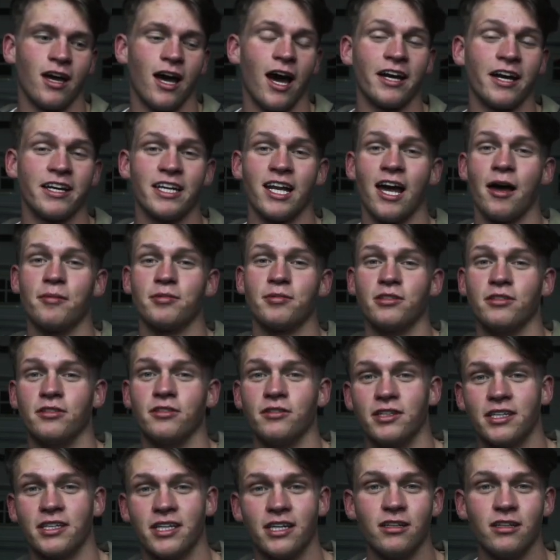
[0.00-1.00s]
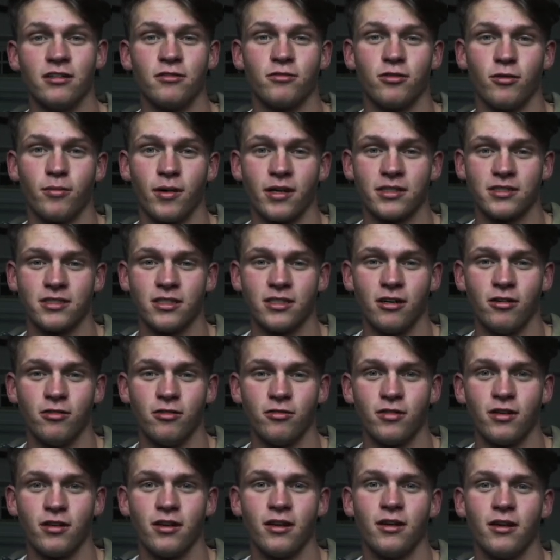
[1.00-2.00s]
I could absolutely kill it for
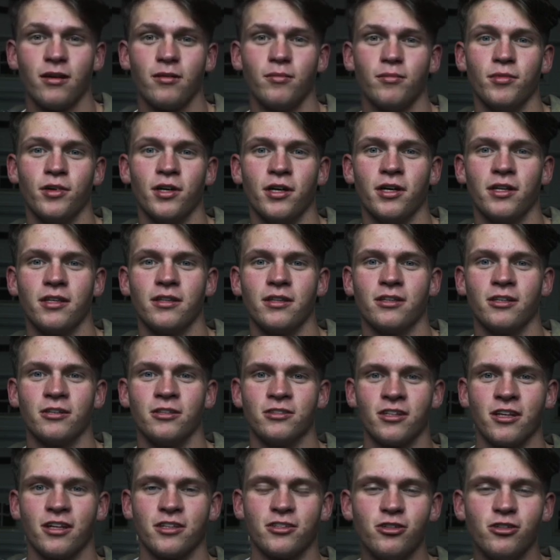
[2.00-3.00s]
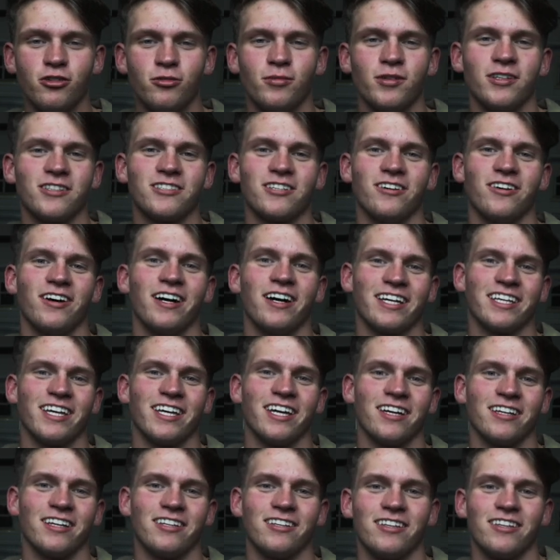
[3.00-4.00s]
myself, but there's not two of me, so I
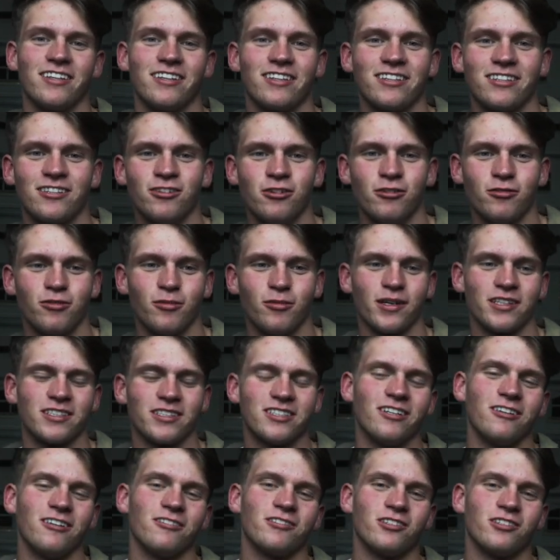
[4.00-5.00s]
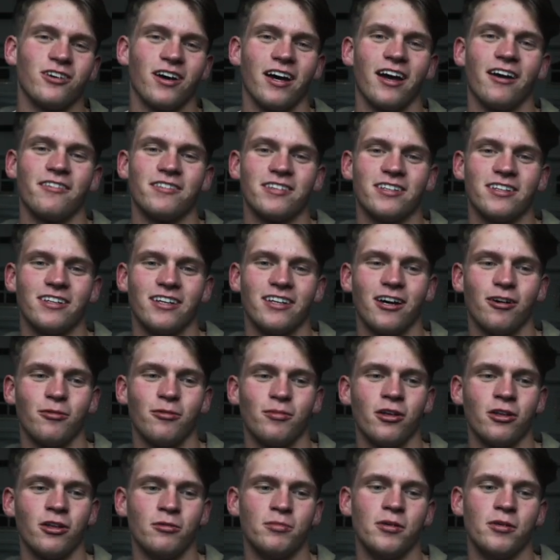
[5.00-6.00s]
can't do it for myself, so I have to
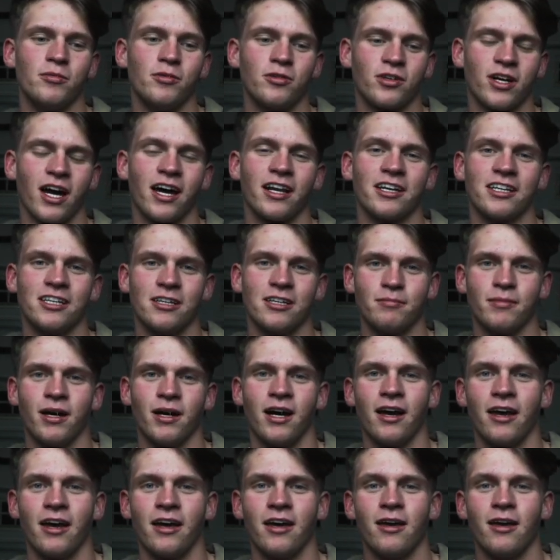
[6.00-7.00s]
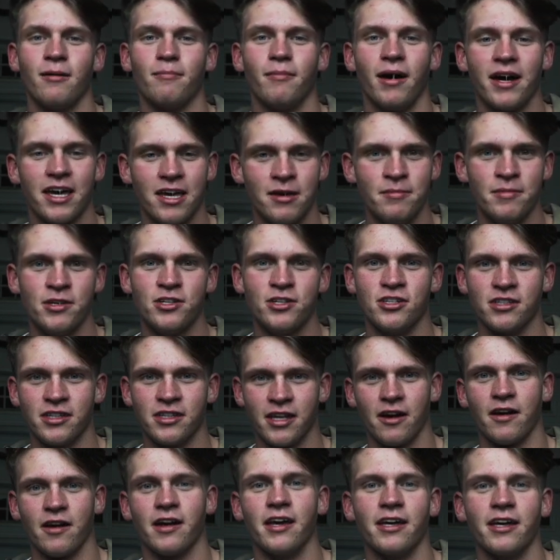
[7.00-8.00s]
help other people kind of get my image in
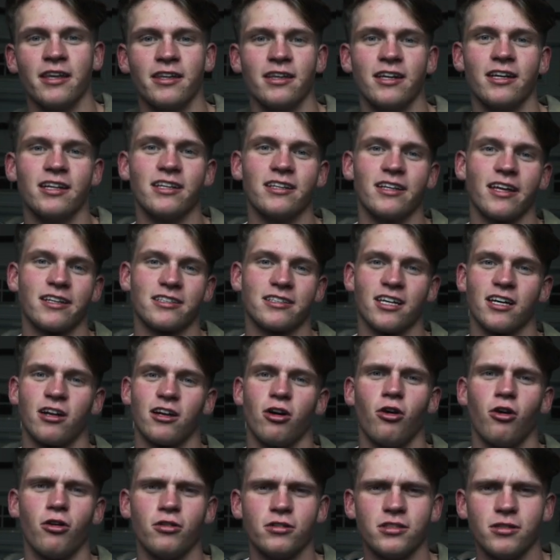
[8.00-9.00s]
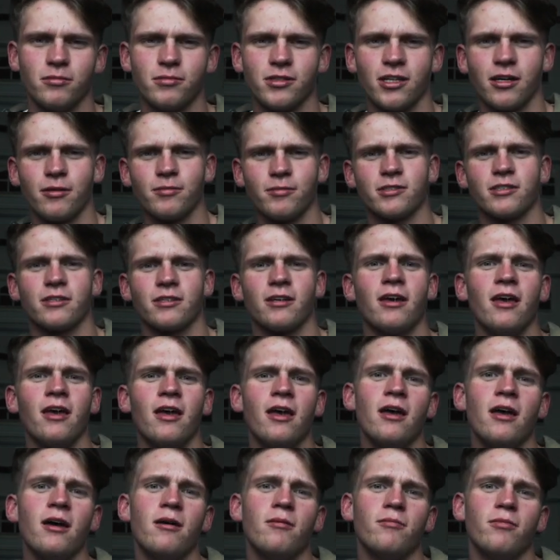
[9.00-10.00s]
their head, and that's kind of hard sometimes.
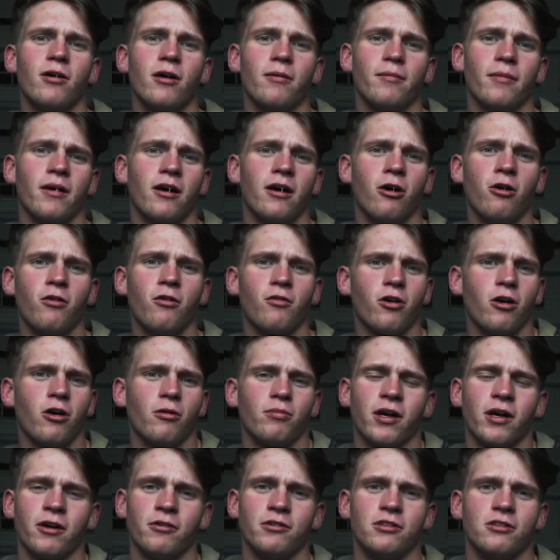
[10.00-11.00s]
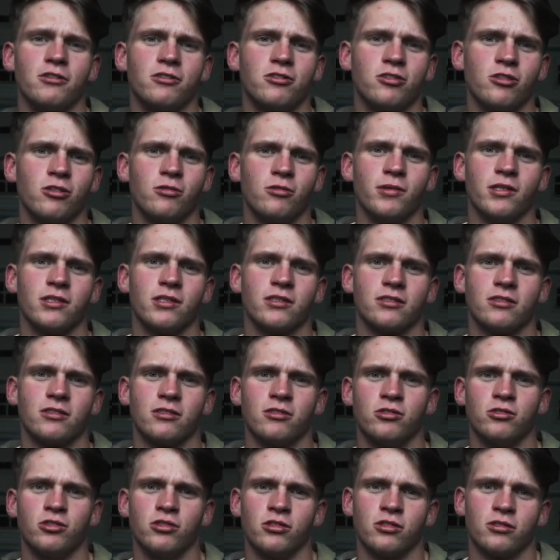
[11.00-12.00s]
But my overall plan with YouTube is
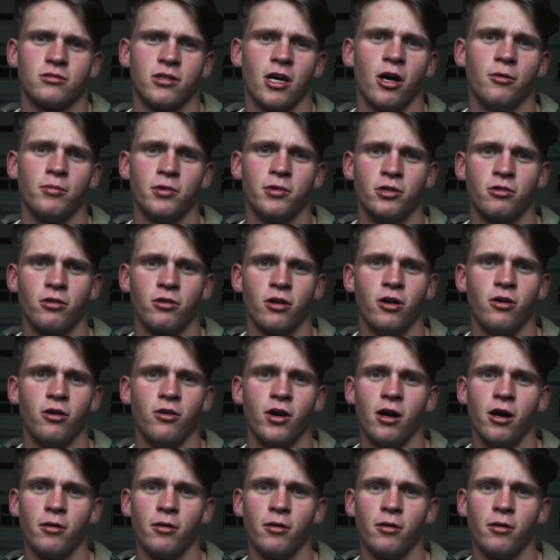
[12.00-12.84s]
to just help it grow,